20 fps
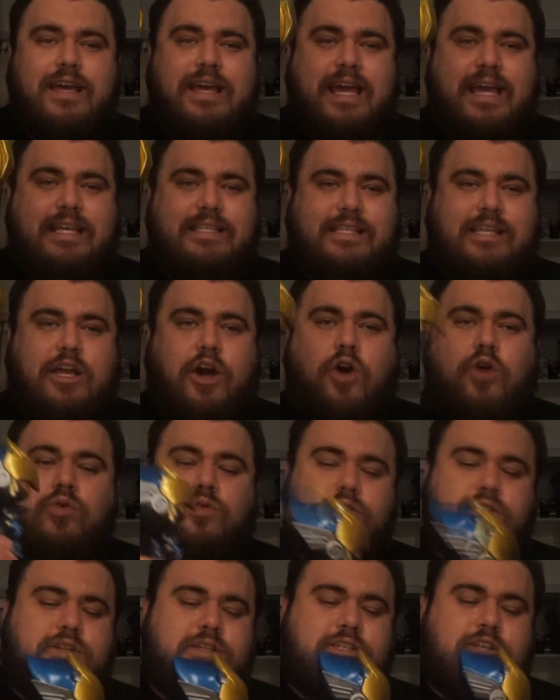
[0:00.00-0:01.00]
is the
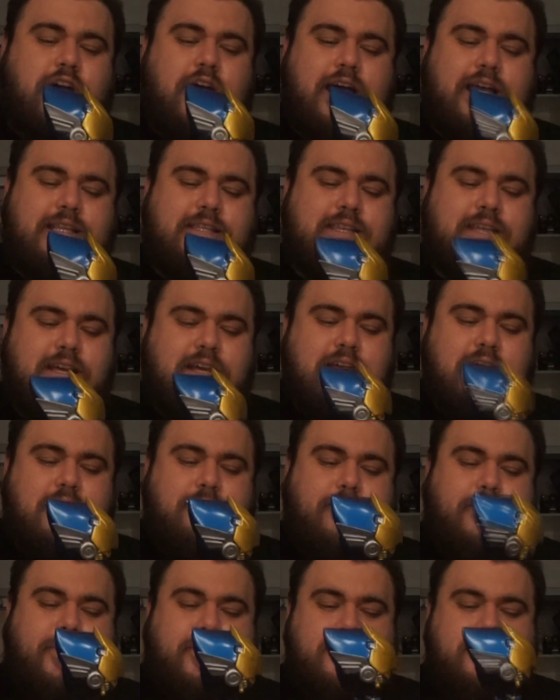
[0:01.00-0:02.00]
older designs,
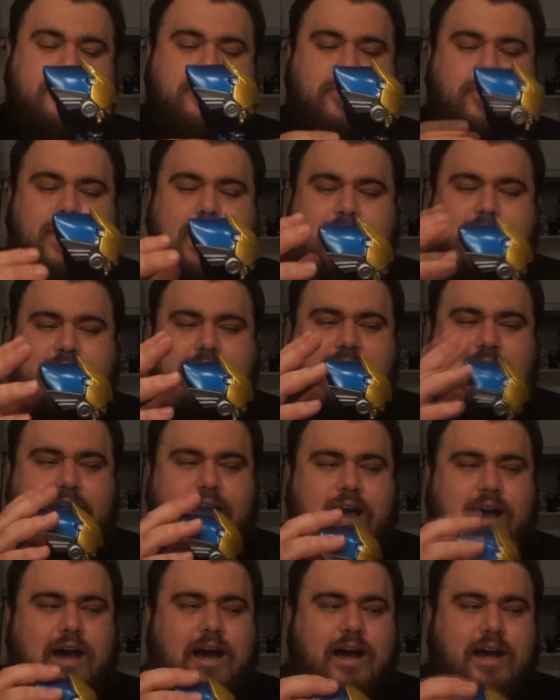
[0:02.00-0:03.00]
because of the way that they
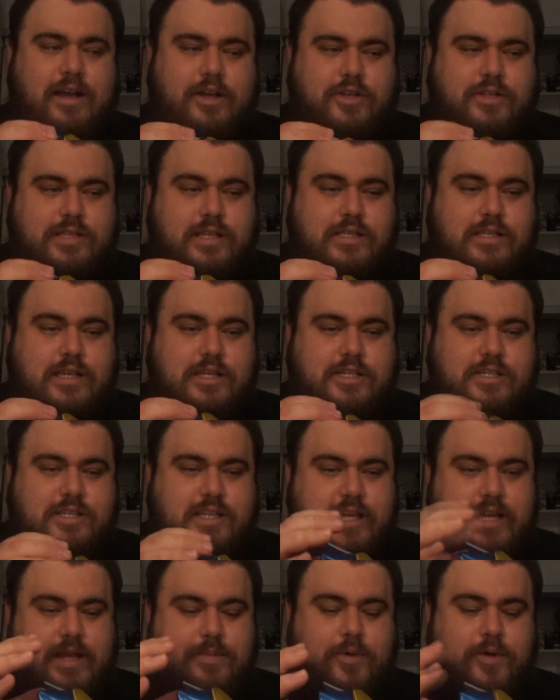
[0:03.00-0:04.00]
are, because they're such
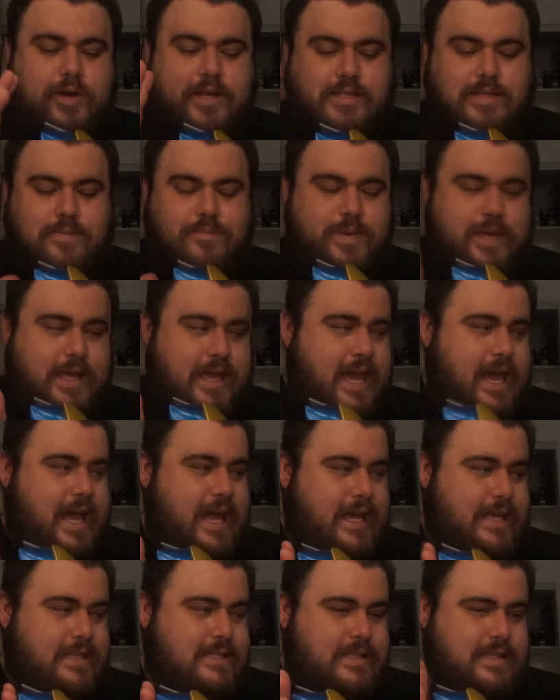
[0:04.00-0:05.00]
skinny bodies and big
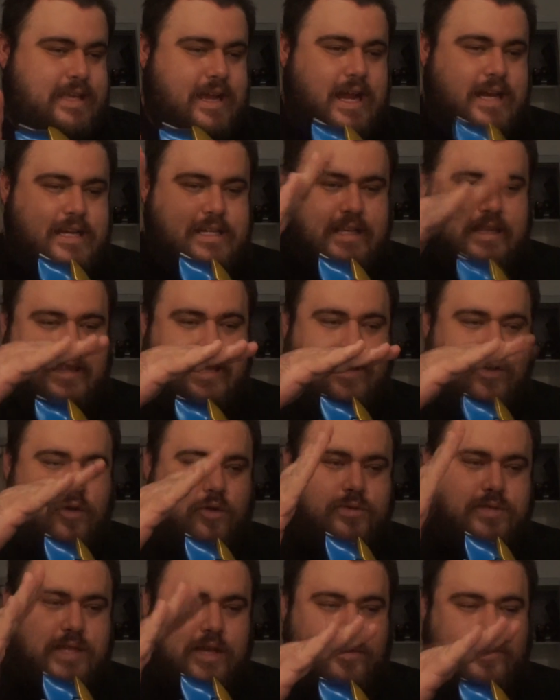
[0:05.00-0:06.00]
heads, they're actually like
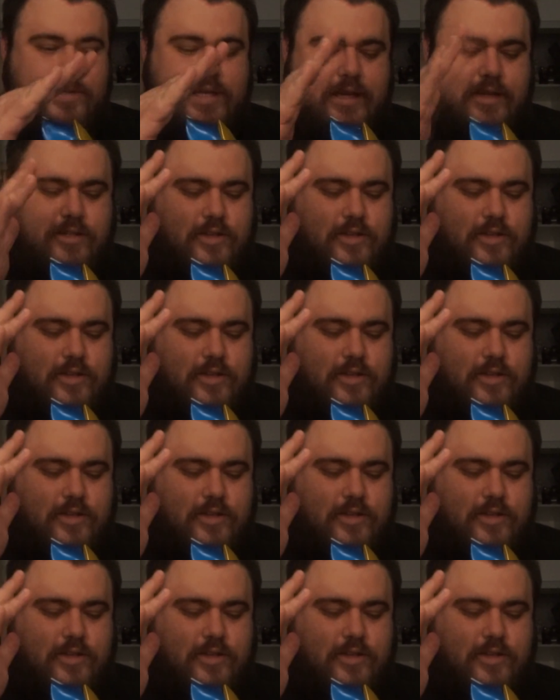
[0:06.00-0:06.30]
all tilting.